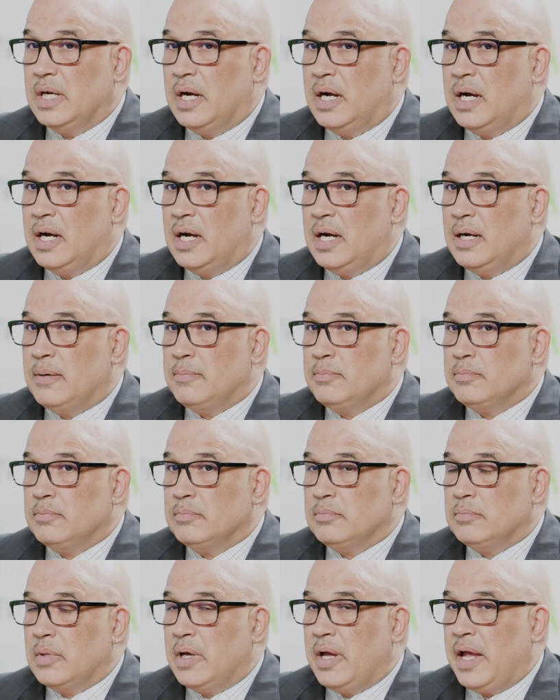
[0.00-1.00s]
Um,
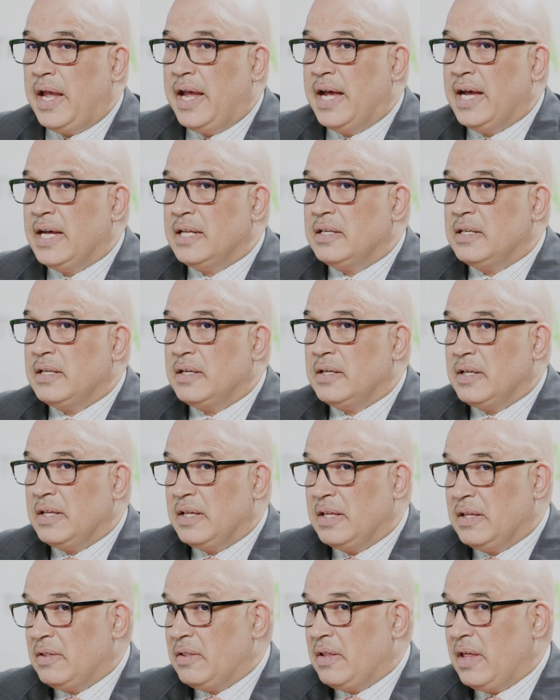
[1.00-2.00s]
and
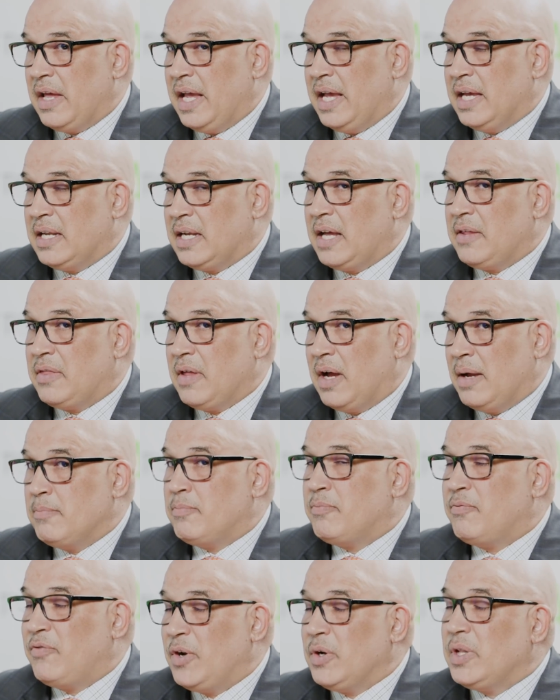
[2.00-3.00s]
and I, am
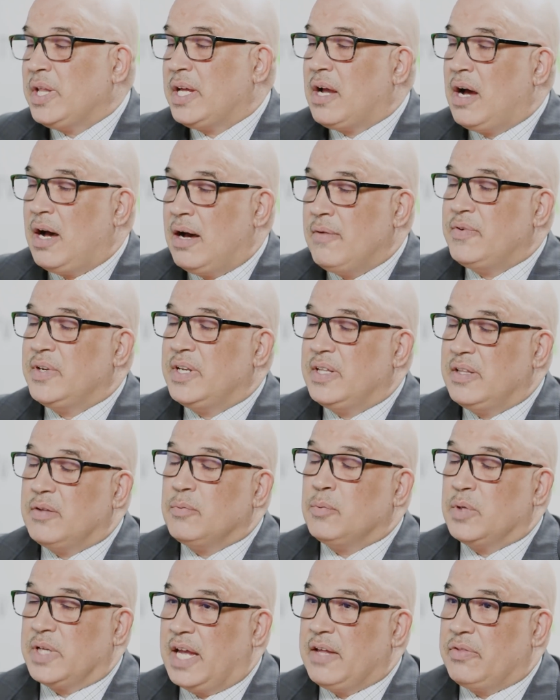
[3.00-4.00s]
fairly confident
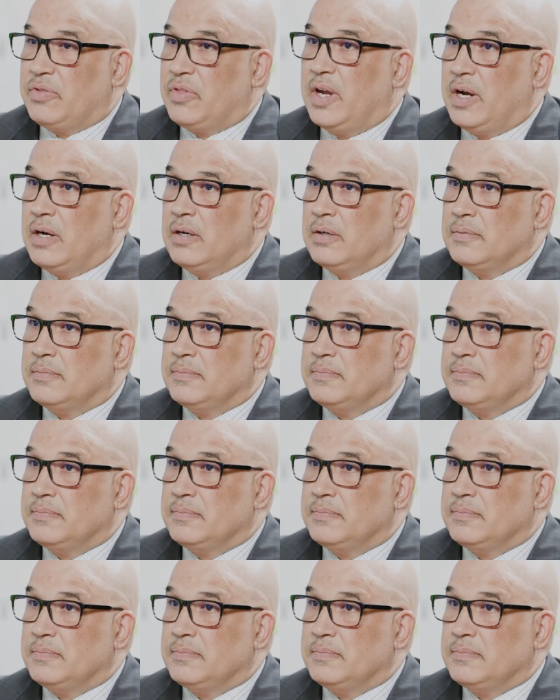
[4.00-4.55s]
that we'll get there.